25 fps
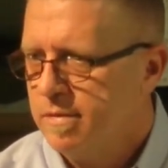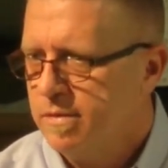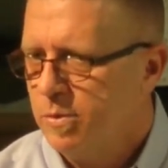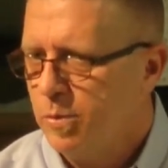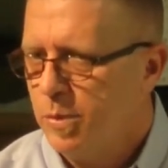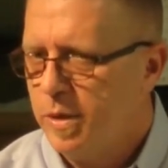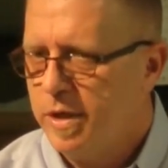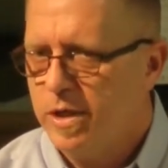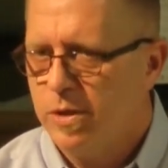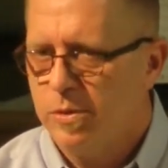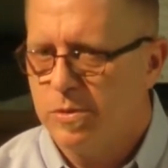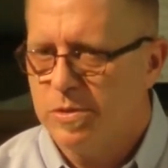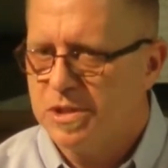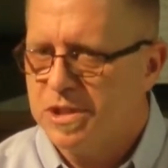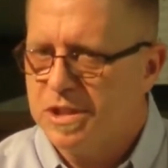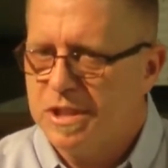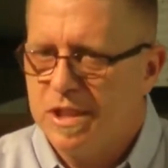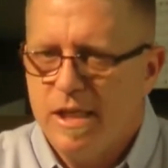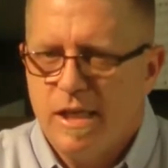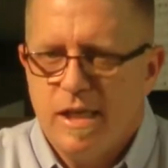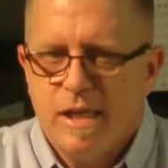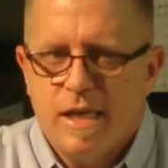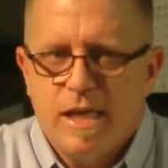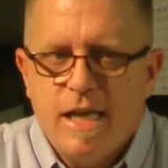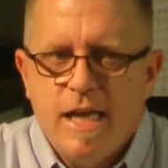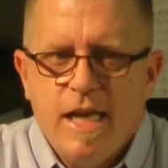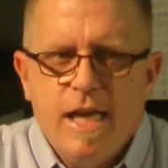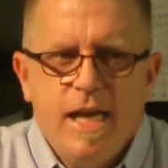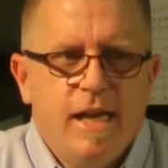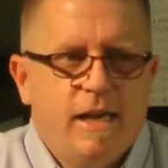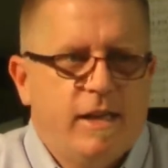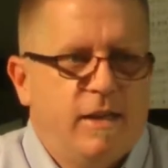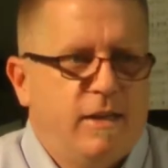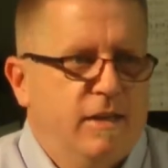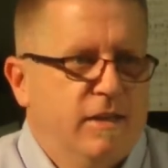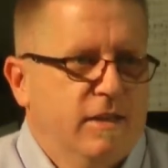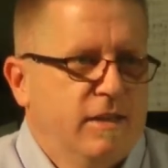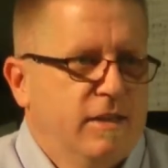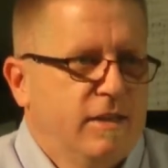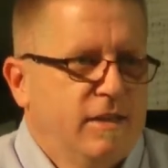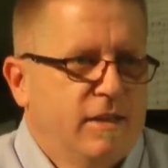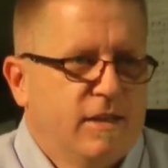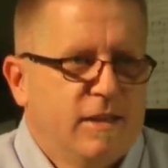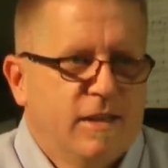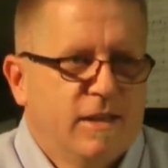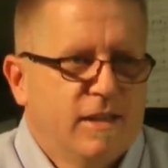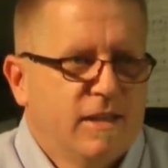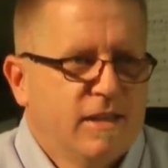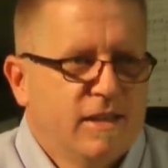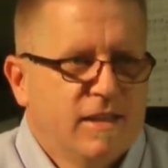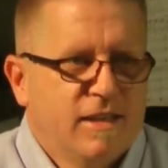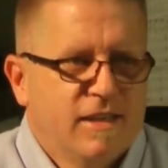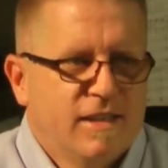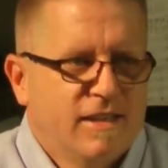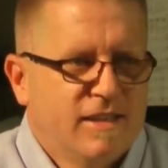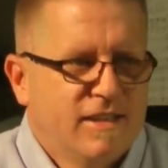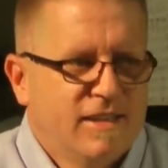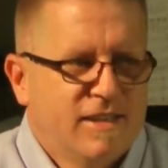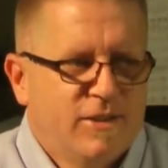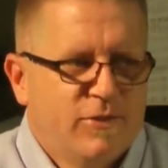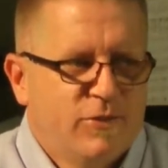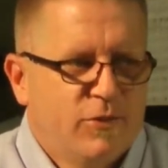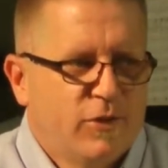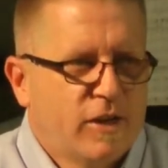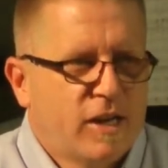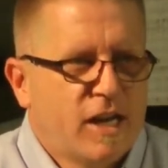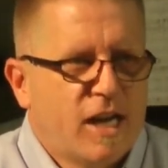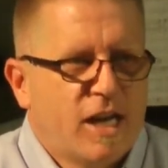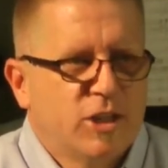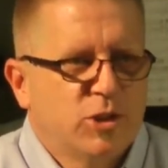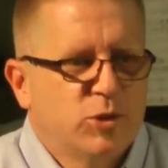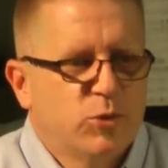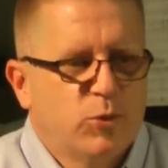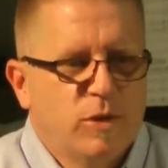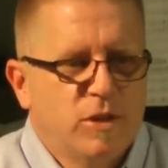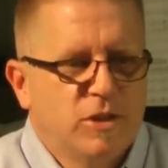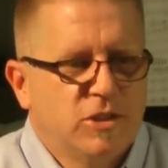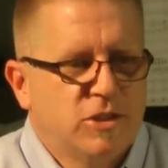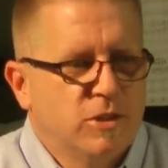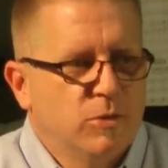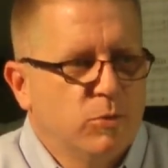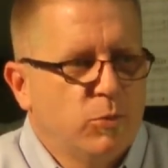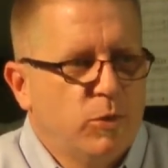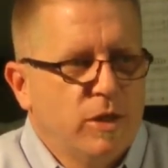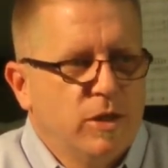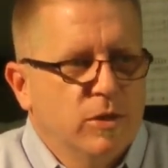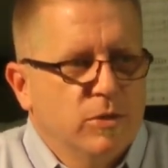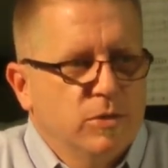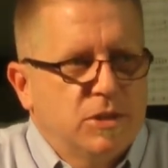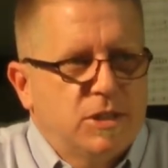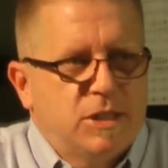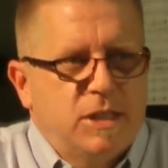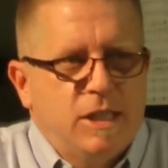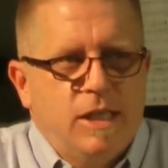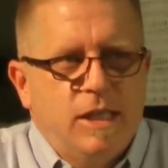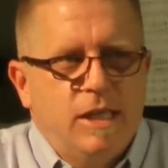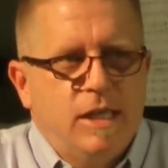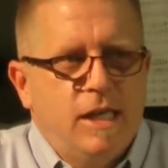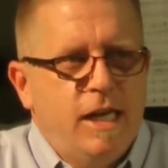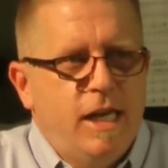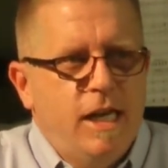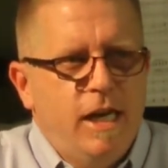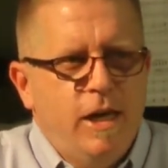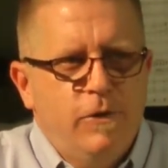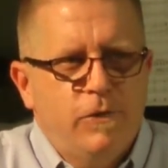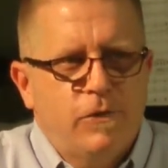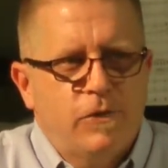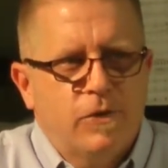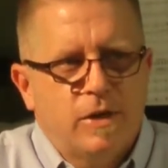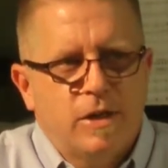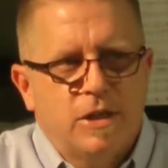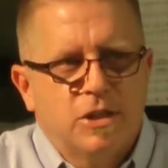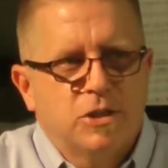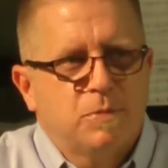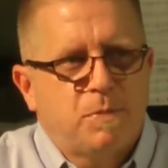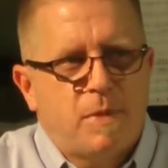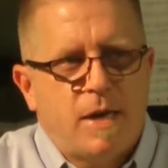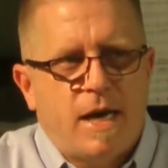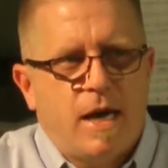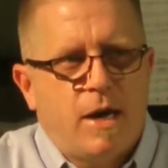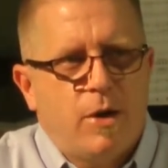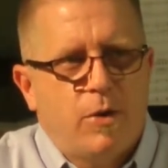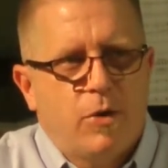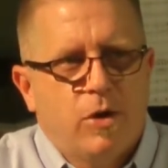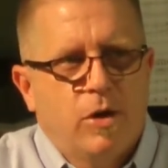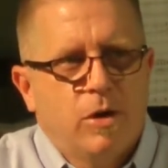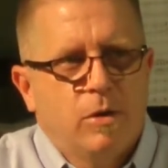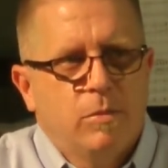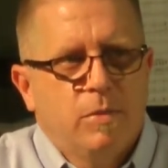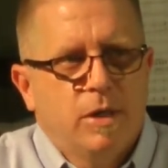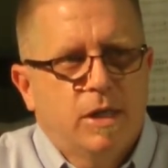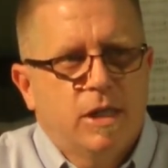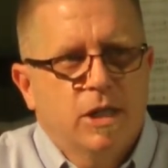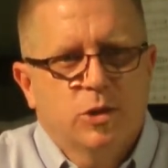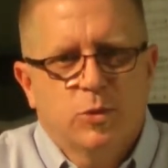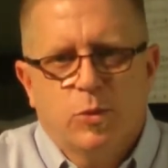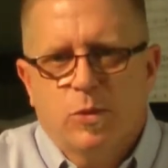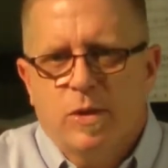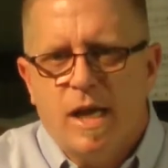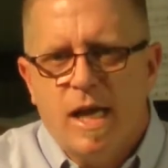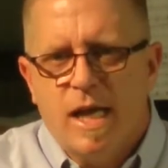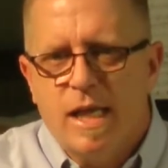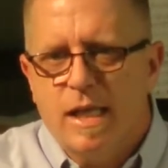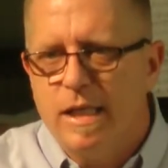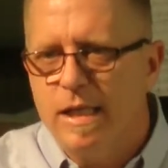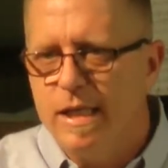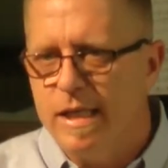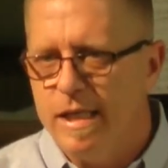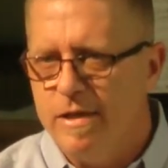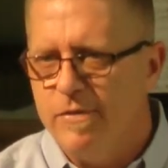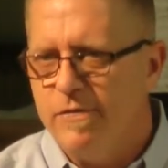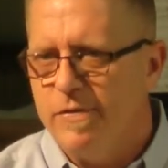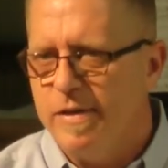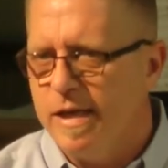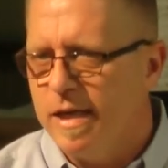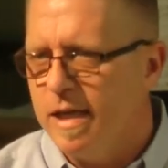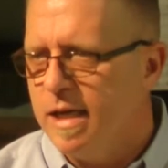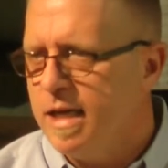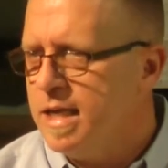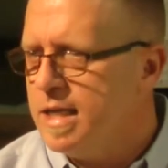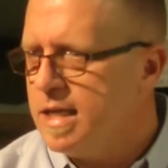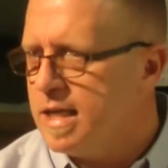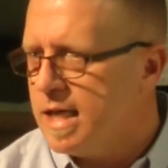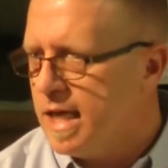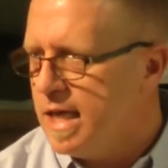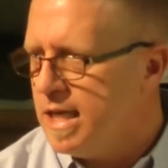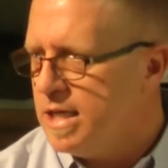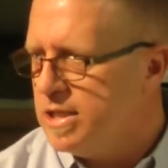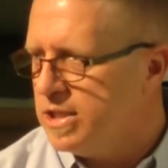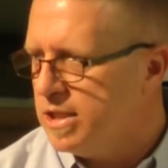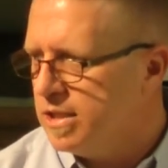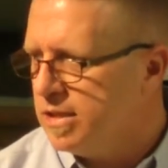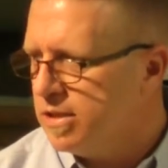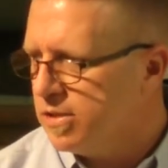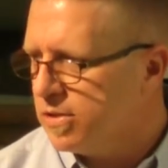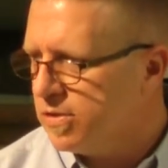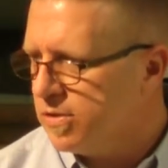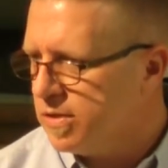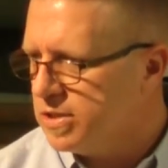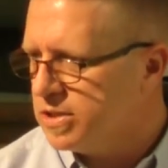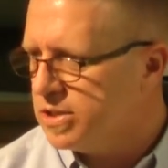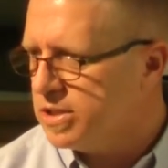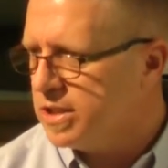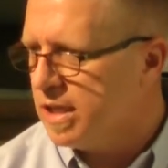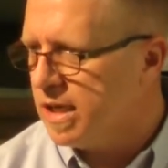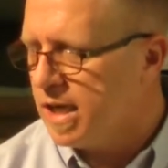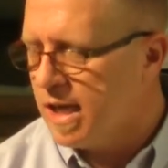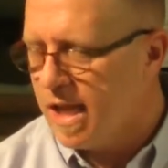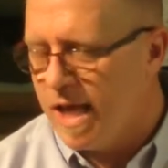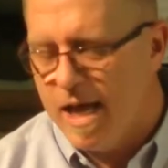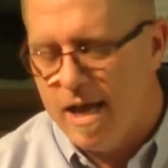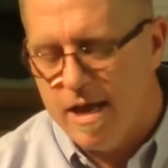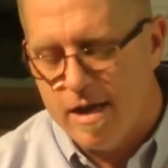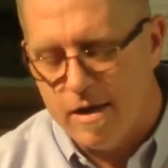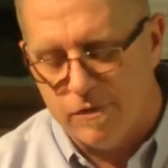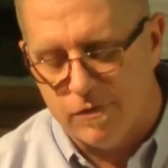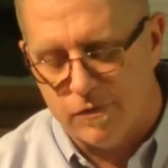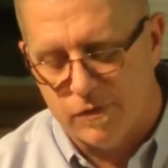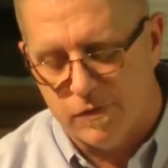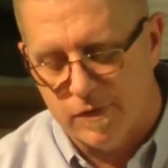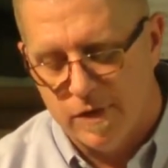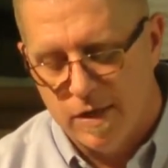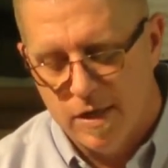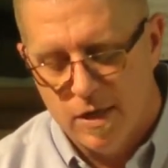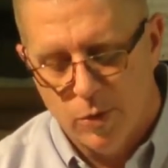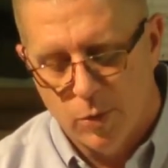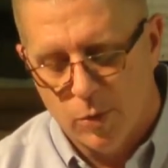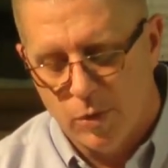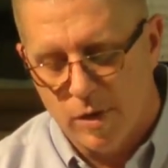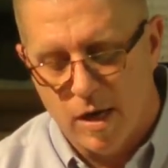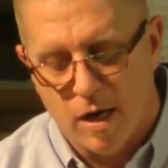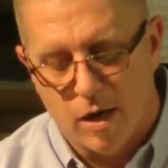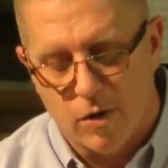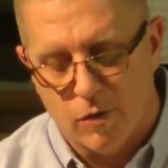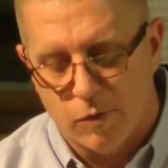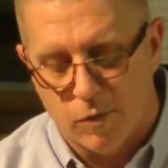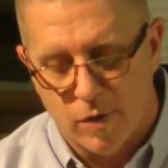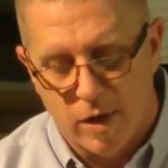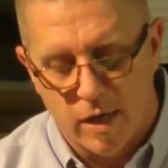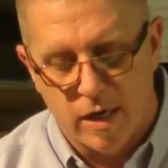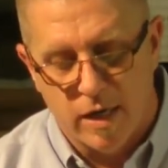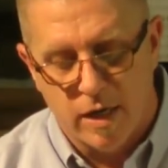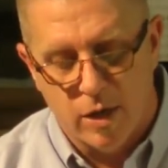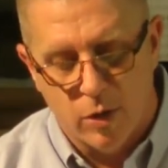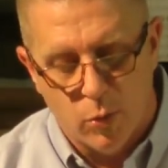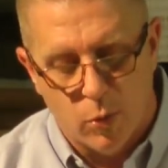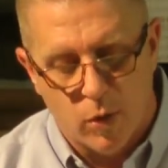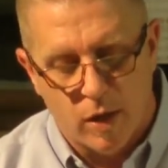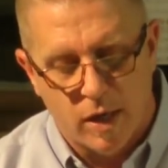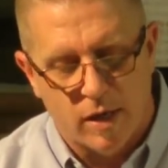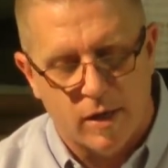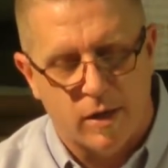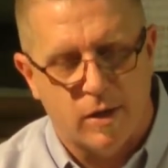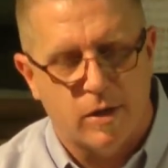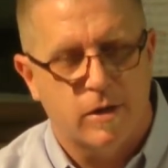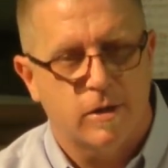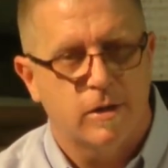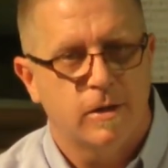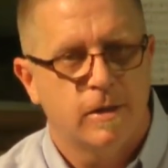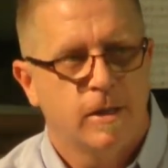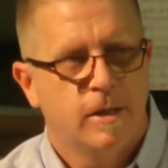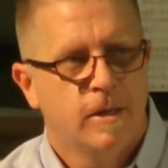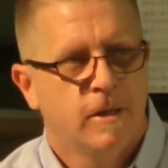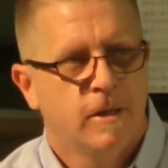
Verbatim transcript: We don't see a need for God's wisdom. We don't see a need for his power because we're not living and engaging the Christian life. We're not running well.